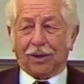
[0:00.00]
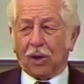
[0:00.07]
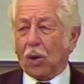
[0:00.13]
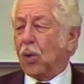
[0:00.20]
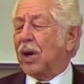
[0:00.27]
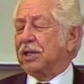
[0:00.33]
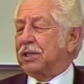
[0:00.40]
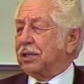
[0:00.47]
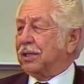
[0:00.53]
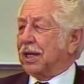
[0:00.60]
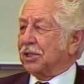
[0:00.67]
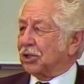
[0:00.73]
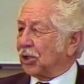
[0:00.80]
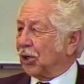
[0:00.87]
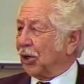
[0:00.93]
oh, I said,
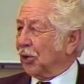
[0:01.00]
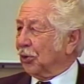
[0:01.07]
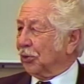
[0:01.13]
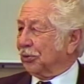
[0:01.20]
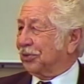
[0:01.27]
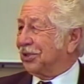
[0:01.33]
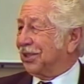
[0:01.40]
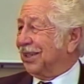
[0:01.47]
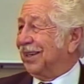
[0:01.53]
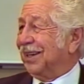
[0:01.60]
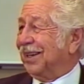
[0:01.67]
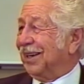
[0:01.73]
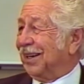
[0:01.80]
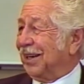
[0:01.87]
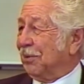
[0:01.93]
that's cloves
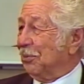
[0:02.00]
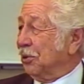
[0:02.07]
I'm